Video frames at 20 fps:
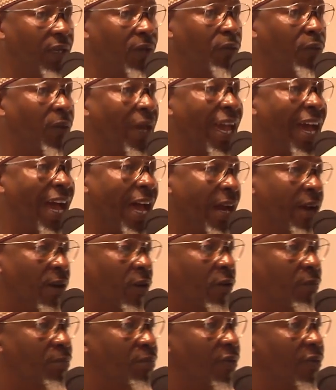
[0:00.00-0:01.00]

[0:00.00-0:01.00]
We are not